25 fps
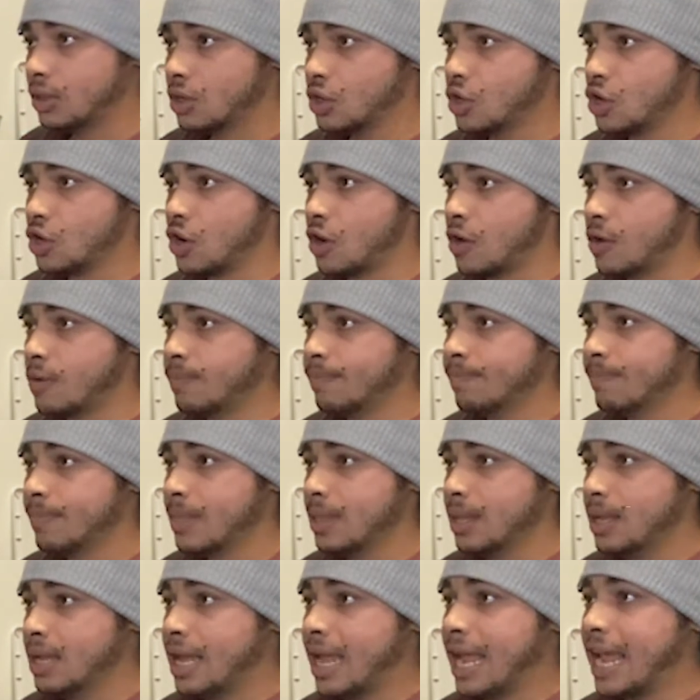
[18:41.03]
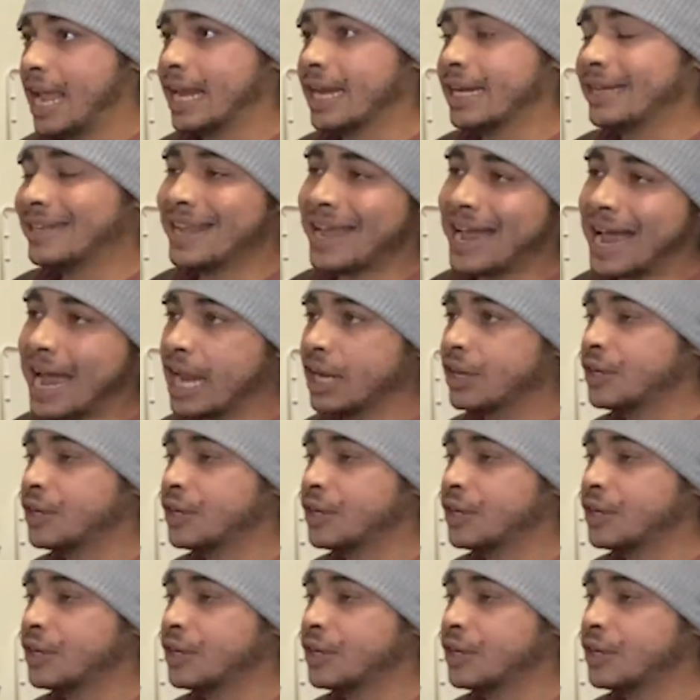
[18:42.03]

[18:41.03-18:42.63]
You know? Yeah. And yeah, I